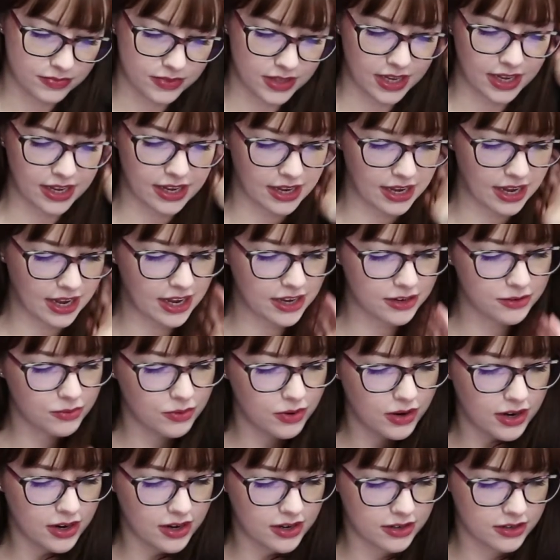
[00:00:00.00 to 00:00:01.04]
They had
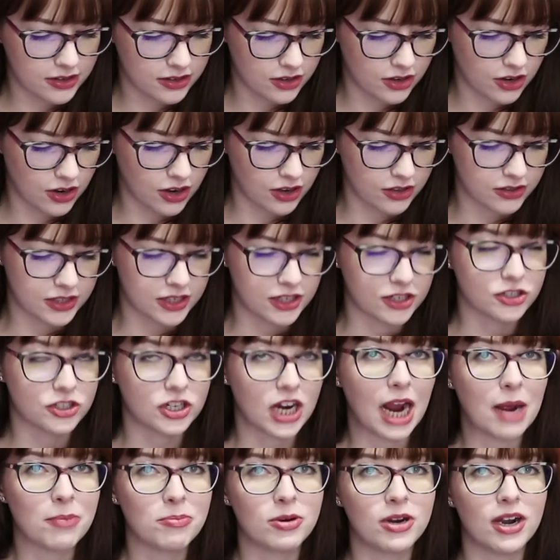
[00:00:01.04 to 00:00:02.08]
one called the
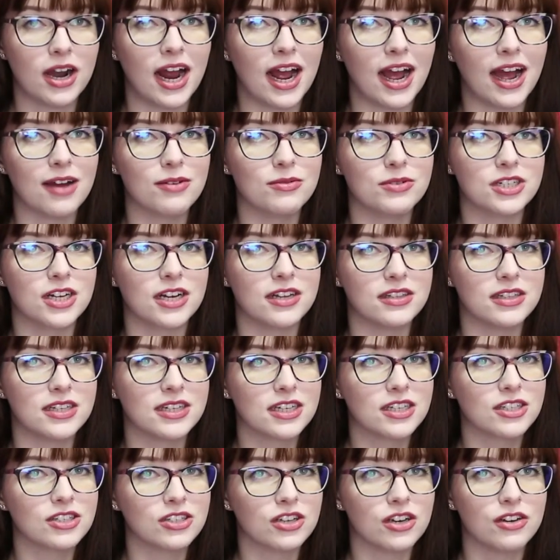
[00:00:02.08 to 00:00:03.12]
trapper hat, which I
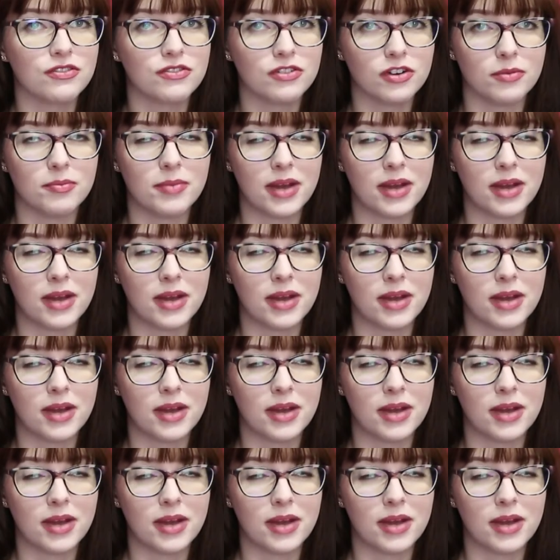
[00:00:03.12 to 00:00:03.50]
think is good for